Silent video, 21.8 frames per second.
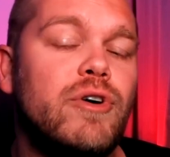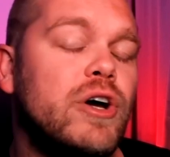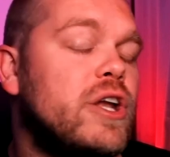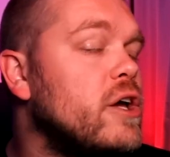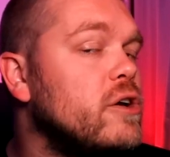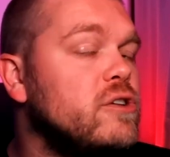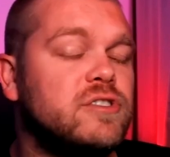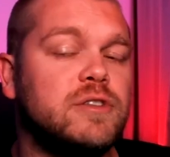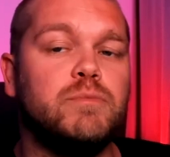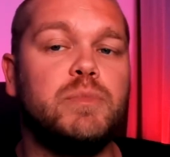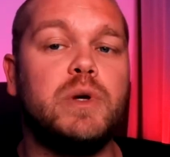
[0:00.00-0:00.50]
I
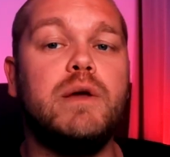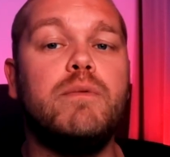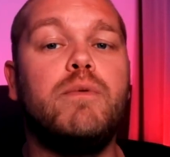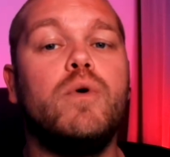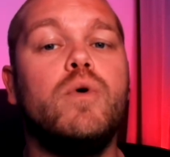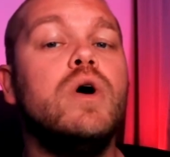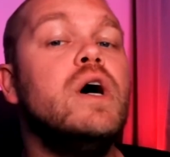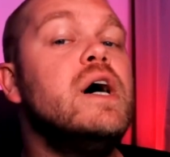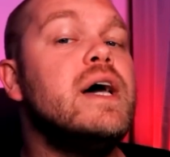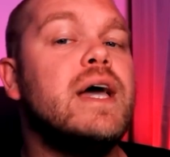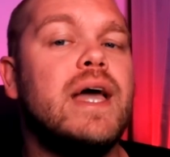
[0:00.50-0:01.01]
know some
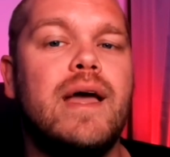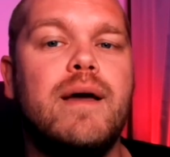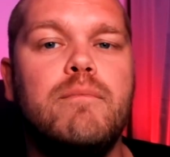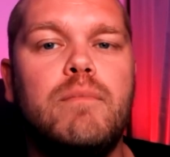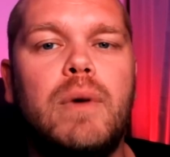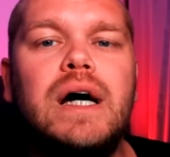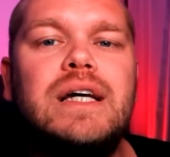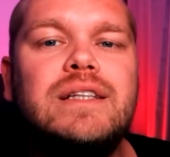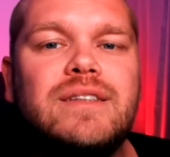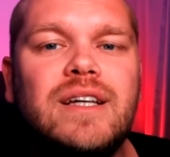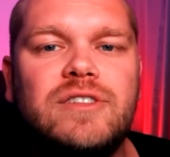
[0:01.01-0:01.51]
people in
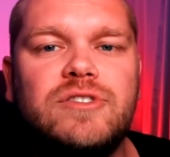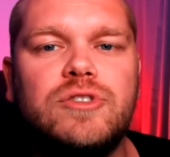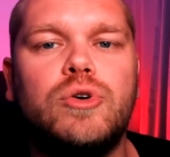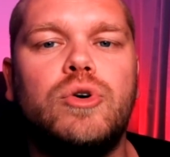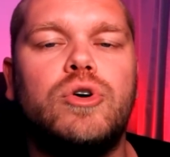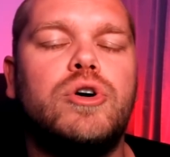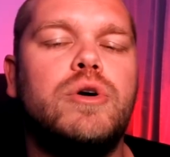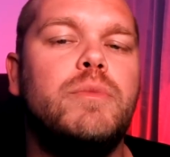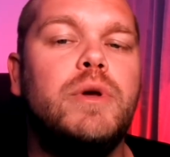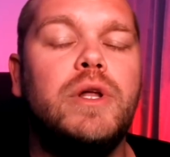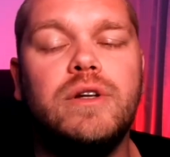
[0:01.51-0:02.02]
my
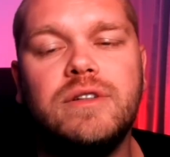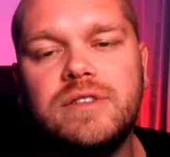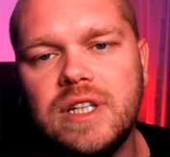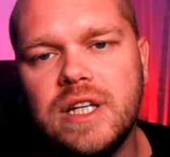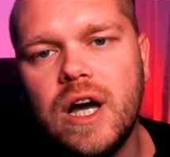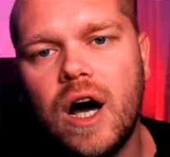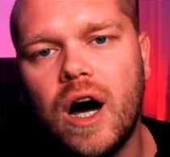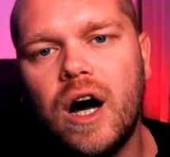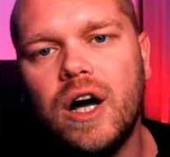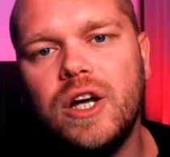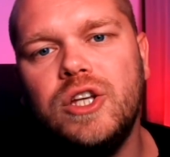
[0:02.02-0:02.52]
Discord
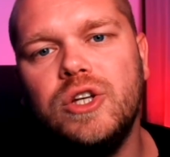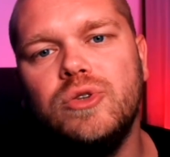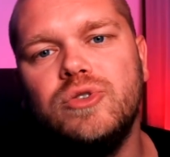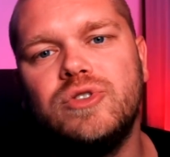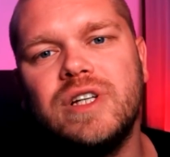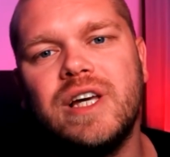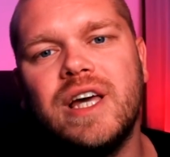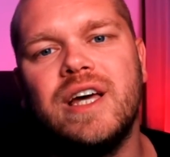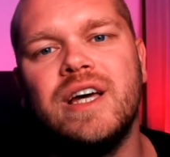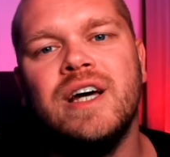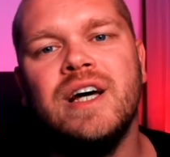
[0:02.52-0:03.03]
community are
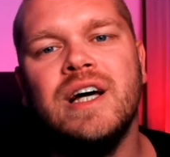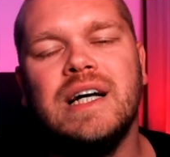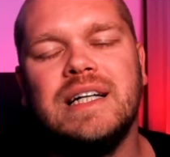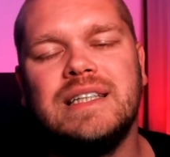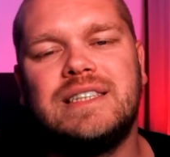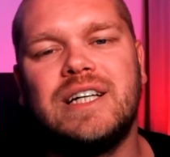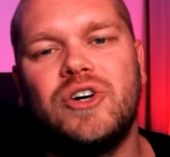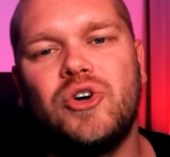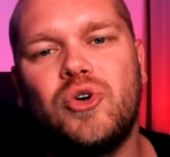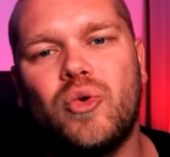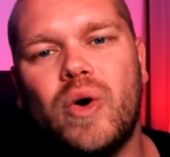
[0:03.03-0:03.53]
using it
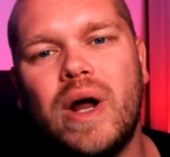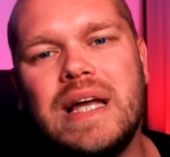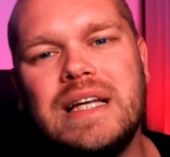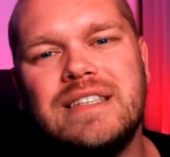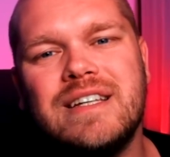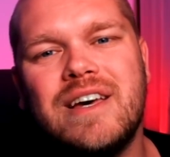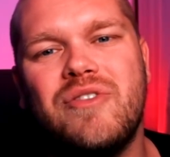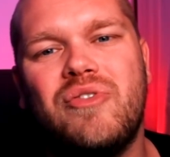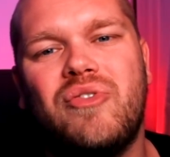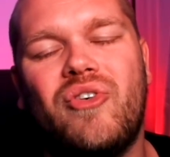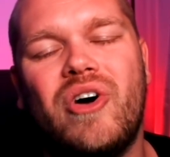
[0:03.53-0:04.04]
to
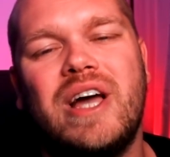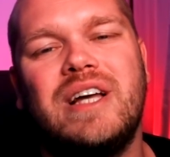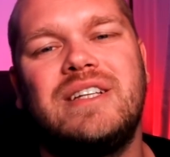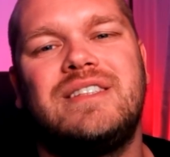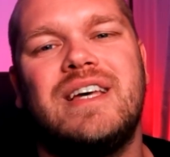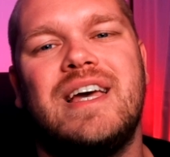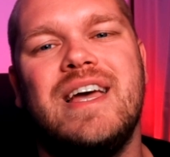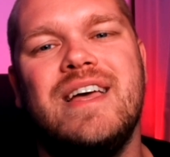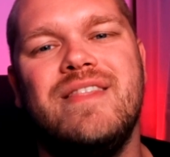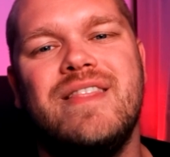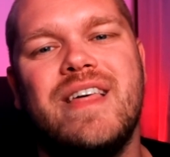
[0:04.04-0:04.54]
great effect
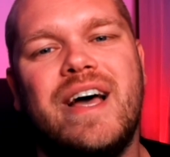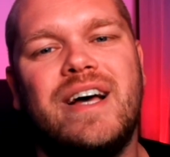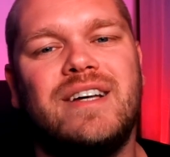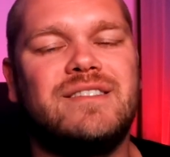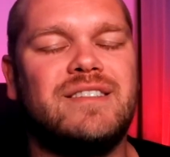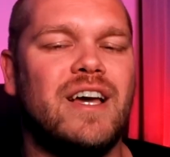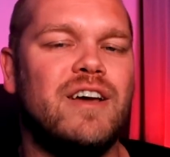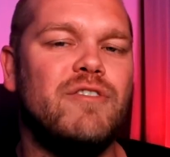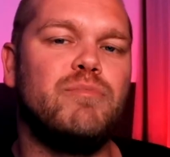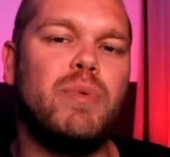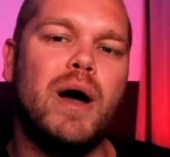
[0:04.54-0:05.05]
in their
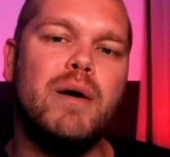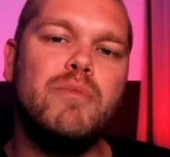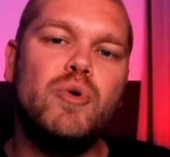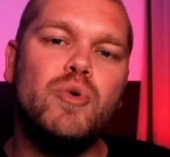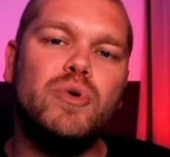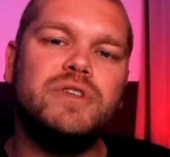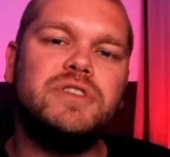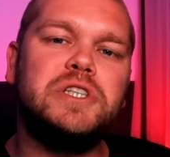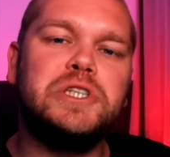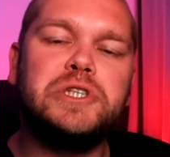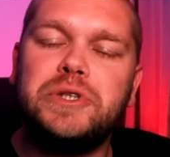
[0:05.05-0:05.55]
save, but I'm
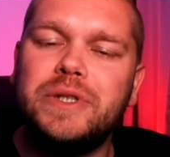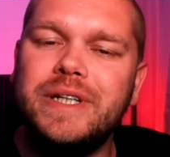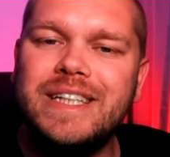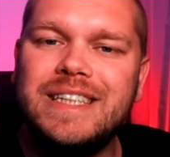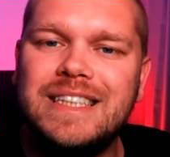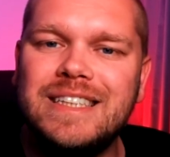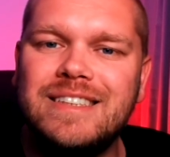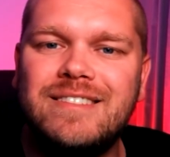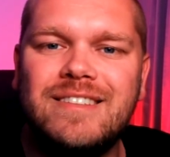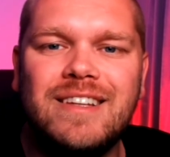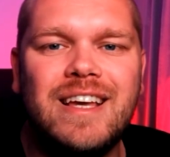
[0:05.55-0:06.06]
always intrigued
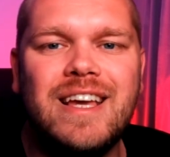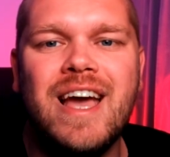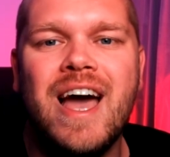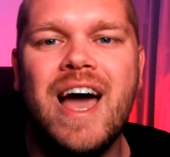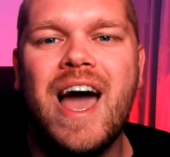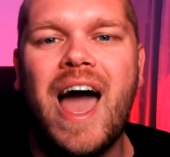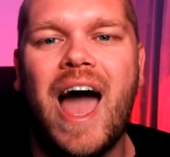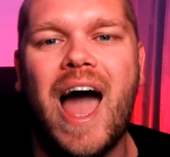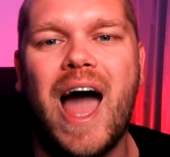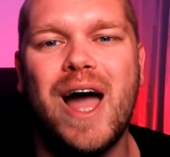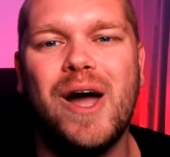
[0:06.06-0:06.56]
to see
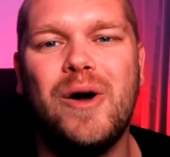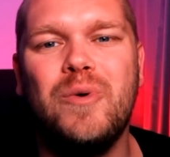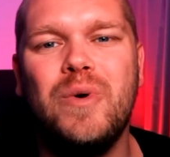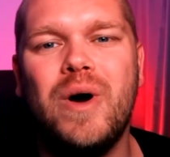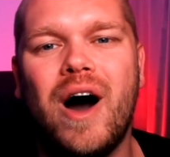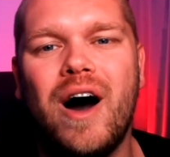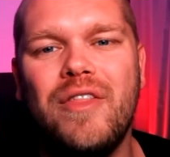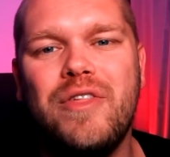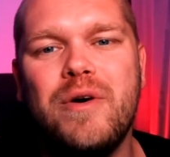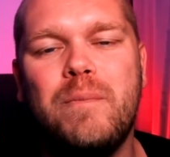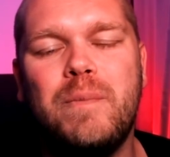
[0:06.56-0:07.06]
how
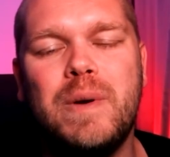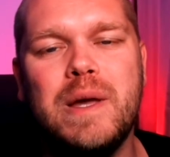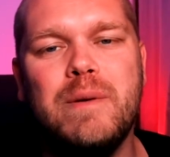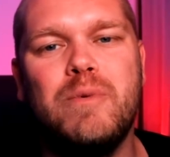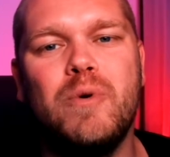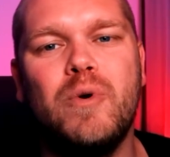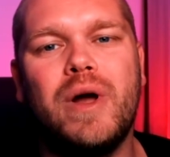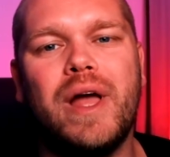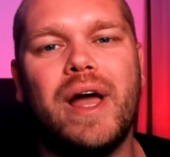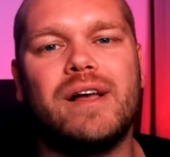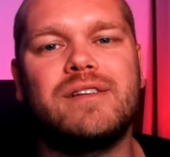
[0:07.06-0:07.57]
other
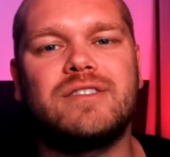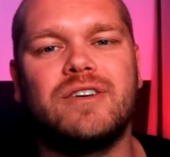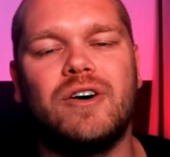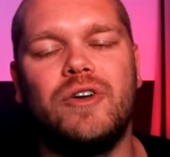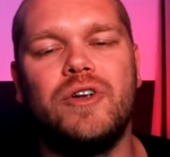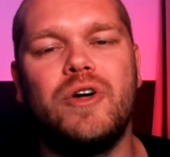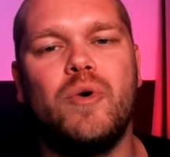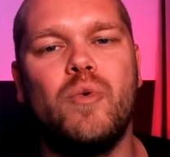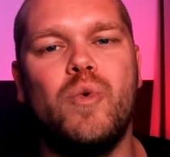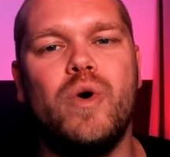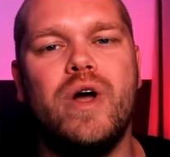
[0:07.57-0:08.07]
people get
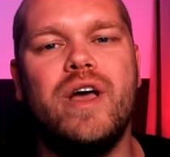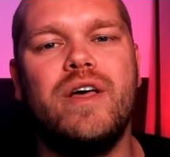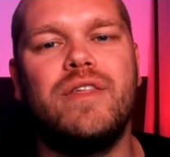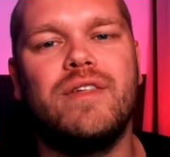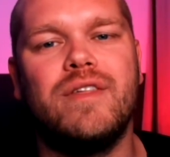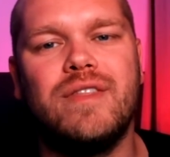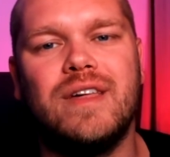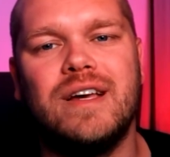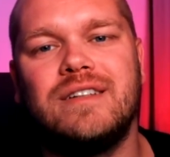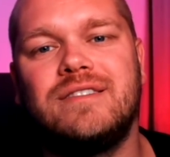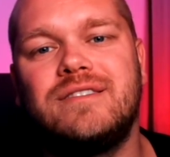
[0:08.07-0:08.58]
on
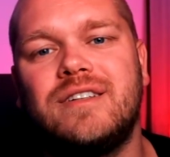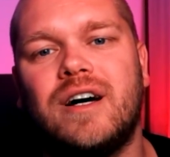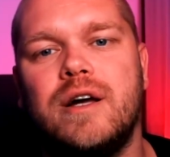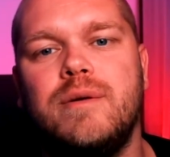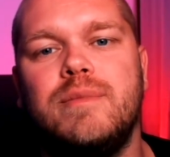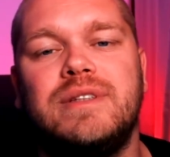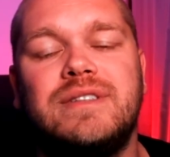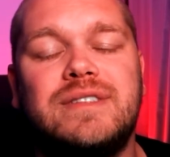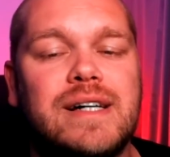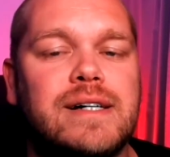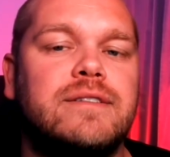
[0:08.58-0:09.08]
with this
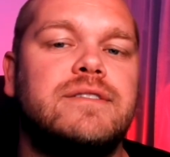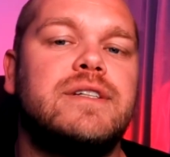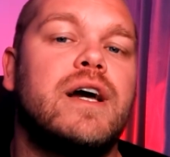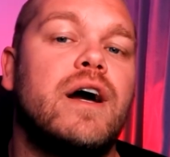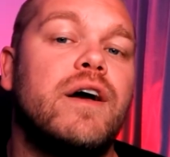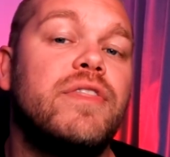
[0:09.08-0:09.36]
diamond tactic.